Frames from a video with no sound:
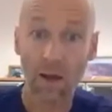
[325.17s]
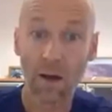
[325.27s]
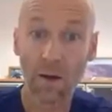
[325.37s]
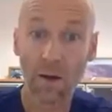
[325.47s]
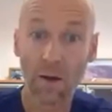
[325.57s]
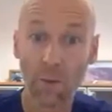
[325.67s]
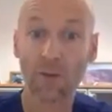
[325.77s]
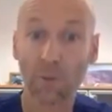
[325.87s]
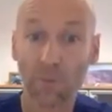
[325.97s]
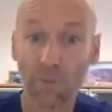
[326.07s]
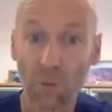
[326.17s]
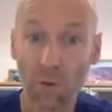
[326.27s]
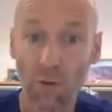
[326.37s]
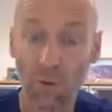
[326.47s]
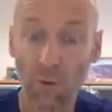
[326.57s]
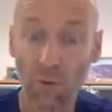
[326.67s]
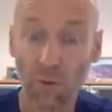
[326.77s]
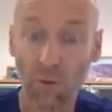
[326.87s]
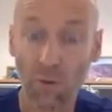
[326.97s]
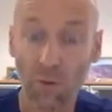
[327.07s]
When it comes to the
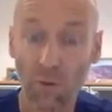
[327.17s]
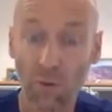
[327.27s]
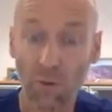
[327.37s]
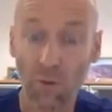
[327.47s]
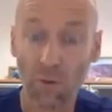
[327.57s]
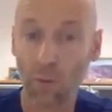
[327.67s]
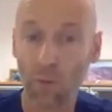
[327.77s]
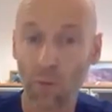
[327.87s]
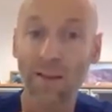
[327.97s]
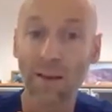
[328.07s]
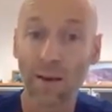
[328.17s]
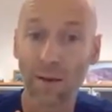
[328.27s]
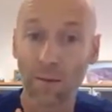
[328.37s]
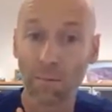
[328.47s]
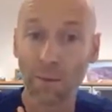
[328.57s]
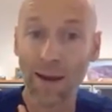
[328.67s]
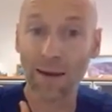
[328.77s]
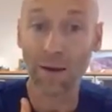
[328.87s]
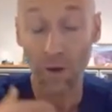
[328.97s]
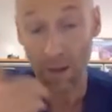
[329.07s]
threshold, I don't think the
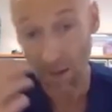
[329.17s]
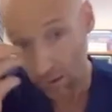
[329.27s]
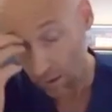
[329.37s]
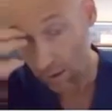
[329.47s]
binary